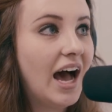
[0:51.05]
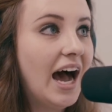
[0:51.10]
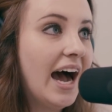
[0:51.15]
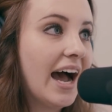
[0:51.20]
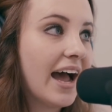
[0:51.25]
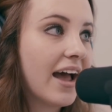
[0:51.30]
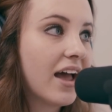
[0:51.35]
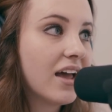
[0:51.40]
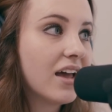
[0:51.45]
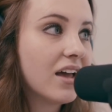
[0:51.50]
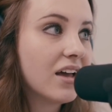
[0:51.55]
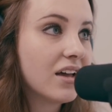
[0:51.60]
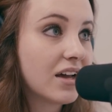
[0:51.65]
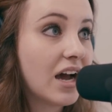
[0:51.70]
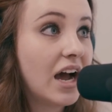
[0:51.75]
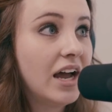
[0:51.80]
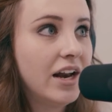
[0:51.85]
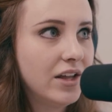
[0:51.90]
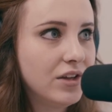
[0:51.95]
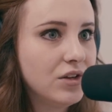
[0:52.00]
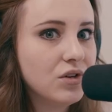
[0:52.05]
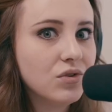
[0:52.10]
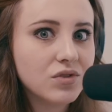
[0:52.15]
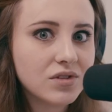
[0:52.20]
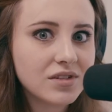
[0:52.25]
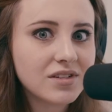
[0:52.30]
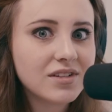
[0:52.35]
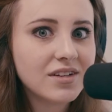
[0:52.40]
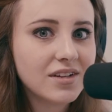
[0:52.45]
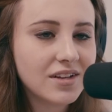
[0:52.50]
I kind of
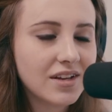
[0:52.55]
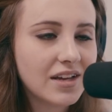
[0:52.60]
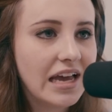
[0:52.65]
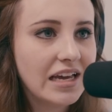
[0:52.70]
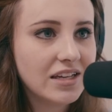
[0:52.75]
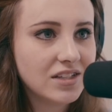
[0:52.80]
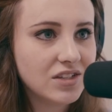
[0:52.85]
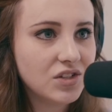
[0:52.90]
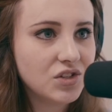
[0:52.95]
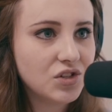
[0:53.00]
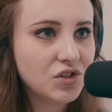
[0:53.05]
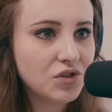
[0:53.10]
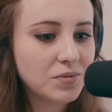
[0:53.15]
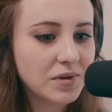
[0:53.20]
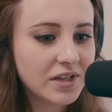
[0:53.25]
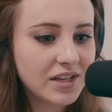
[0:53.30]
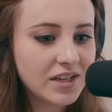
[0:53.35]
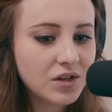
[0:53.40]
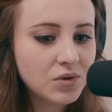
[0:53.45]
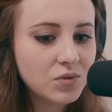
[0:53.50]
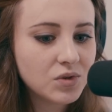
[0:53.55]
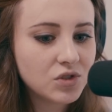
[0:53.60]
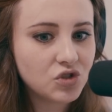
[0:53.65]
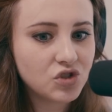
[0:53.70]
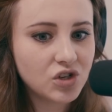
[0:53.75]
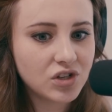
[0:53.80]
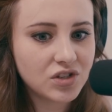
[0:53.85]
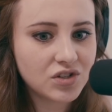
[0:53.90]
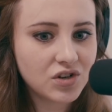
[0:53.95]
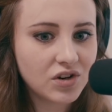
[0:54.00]
used Casey too, but he was
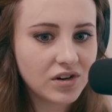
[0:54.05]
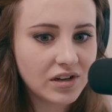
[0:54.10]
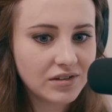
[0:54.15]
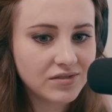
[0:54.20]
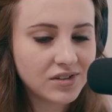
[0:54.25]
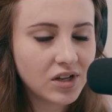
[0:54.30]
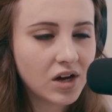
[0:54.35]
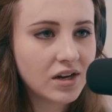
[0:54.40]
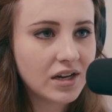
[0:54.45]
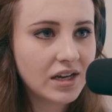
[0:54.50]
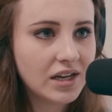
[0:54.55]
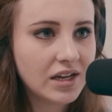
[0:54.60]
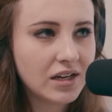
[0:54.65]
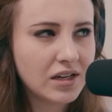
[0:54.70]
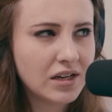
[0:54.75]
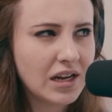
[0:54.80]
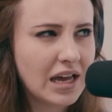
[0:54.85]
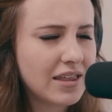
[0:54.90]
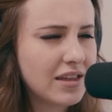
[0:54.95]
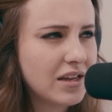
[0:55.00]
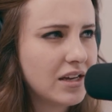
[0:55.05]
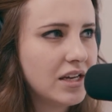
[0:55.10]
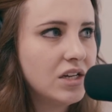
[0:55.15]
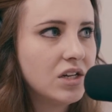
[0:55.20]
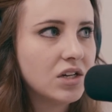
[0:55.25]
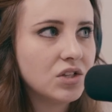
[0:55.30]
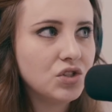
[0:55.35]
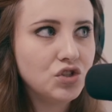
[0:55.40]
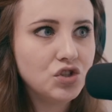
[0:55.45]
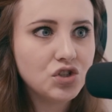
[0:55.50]
just starting vlogging, and I think he
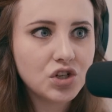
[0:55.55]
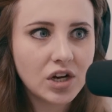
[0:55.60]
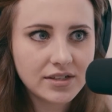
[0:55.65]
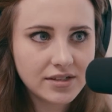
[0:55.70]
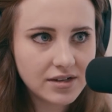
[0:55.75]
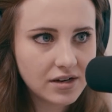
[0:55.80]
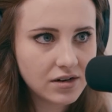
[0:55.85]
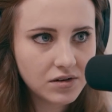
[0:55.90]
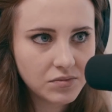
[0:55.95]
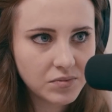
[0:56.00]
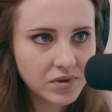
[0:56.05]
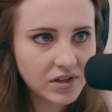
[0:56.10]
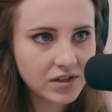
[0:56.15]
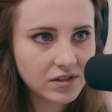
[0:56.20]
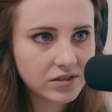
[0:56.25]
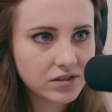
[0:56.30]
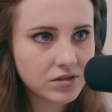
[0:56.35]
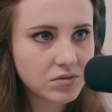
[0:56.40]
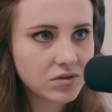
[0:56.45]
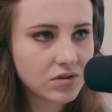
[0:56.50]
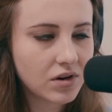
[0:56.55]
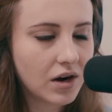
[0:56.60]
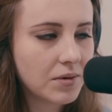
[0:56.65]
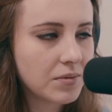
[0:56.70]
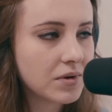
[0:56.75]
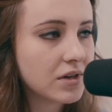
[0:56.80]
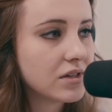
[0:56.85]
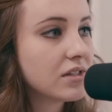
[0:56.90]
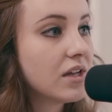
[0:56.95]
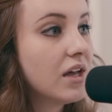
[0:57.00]
had just hit a million
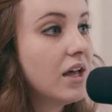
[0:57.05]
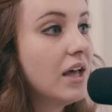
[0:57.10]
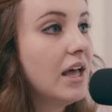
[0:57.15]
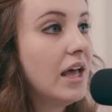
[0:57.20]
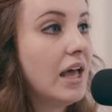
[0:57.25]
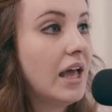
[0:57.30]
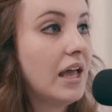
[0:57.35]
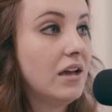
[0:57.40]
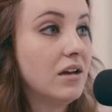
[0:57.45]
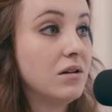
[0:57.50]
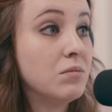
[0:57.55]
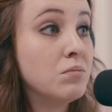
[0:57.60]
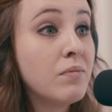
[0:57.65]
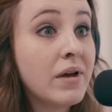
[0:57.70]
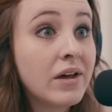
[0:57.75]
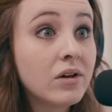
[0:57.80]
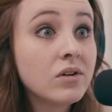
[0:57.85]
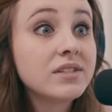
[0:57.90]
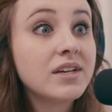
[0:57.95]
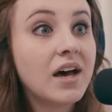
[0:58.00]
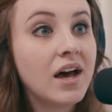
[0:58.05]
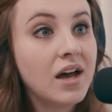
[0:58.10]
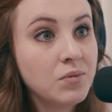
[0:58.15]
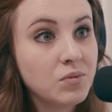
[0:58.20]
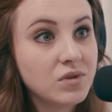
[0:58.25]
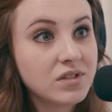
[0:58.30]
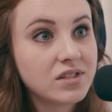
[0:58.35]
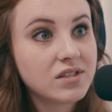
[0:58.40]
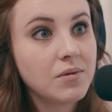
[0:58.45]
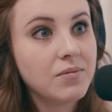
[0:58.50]
subscribers. And mail time
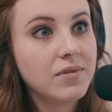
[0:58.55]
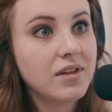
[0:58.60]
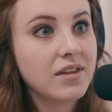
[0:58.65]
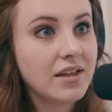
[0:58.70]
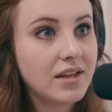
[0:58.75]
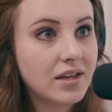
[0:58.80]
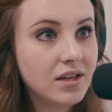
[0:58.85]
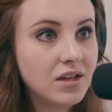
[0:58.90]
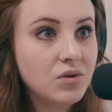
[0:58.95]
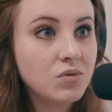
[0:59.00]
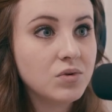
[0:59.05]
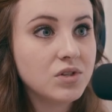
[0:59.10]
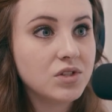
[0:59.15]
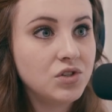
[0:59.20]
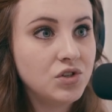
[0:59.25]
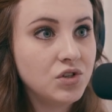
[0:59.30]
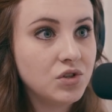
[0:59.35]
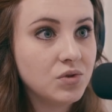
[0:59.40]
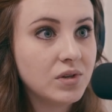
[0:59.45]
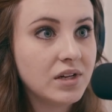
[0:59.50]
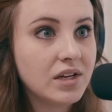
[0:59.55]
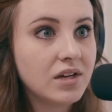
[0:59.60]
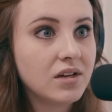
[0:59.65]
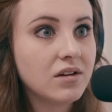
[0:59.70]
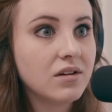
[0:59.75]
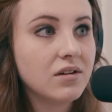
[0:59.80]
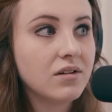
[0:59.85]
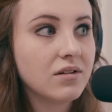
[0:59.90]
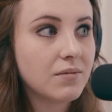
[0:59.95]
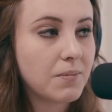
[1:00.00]
was something that he was
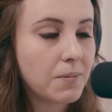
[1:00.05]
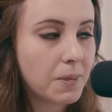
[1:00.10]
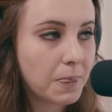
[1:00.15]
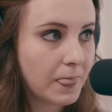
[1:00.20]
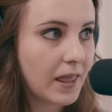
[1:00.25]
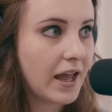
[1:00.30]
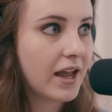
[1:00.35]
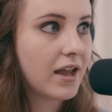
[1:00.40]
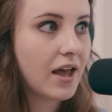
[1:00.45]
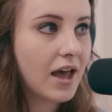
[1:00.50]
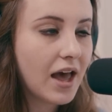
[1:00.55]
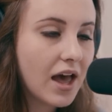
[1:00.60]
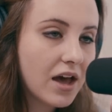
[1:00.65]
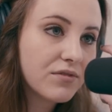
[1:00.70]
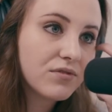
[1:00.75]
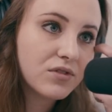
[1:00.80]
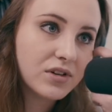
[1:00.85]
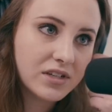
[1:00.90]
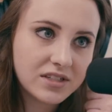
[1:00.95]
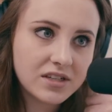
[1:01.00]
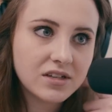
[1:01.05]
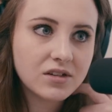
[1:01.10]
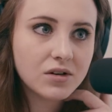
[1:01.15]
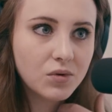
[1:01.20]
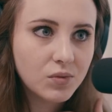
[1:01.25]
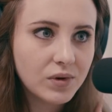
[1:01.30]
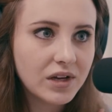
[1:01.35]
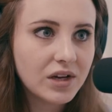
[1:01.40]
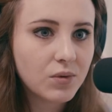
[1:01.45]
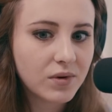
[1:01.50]
doing like every
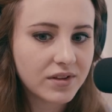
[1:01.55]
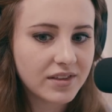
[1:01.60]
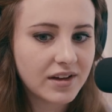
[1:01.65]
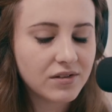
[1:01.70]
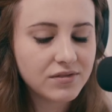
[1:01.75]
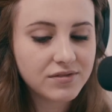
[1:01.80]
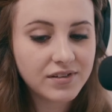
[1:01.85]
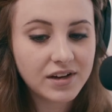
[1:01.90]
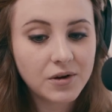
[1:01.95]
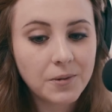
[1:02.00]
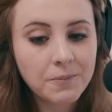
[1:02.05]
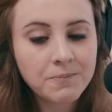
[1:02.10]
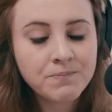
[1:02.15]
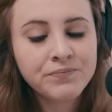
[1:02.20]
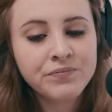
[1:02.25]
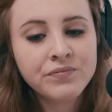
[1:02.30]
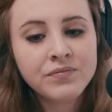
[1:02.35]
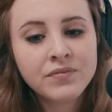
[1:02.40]
single week without fail.